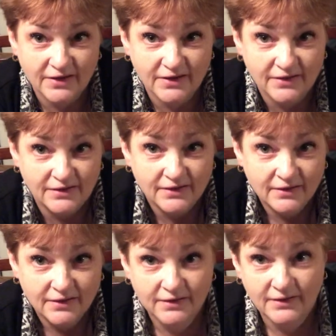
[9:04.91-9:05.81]
And
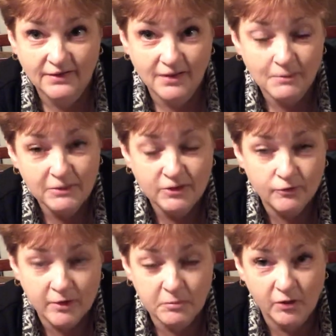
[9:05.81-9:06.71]
I mean, they're
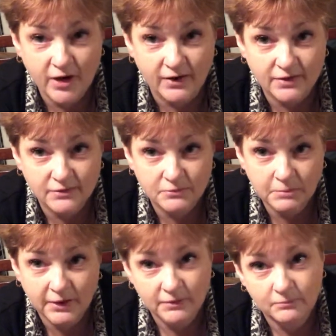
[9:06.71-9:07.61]
great products,
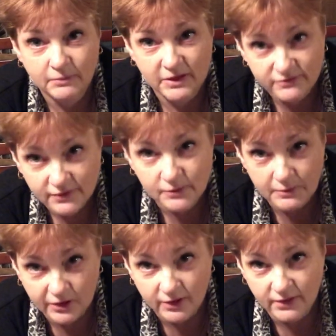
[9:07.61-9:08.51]
but basically we
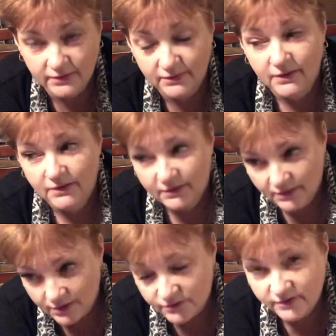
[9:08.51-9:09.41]
got
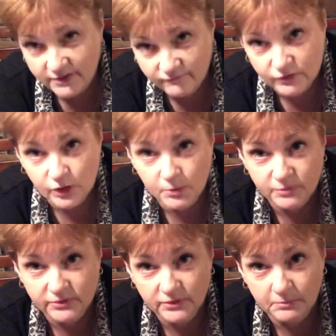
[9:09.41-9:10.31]
cards and
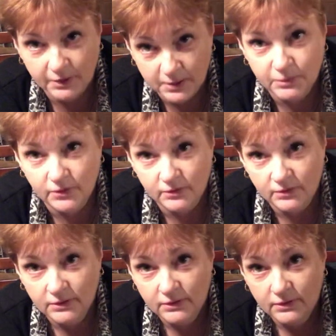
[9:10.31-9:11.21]
envelopes, paper,
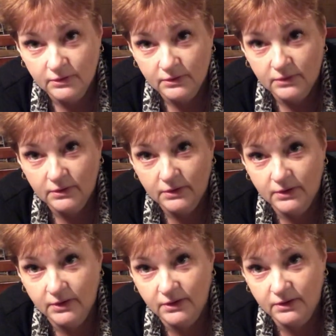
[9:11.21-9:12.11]

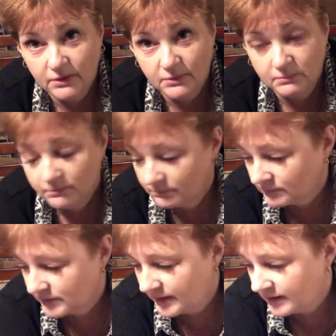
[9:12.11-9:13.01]
and um,
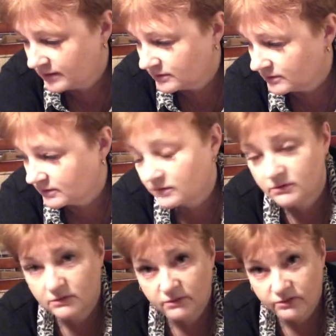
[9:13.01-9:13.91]
eight
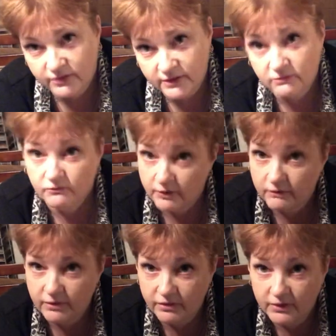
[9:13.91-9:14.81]
little thin,
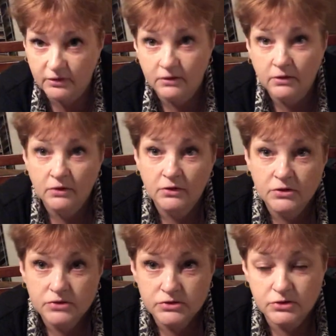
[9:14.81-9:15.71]
very thin
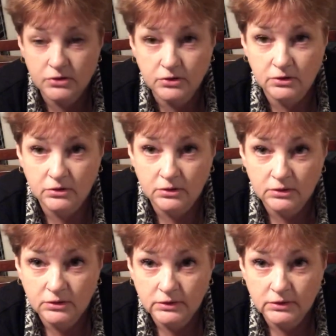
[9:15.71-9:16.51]
circle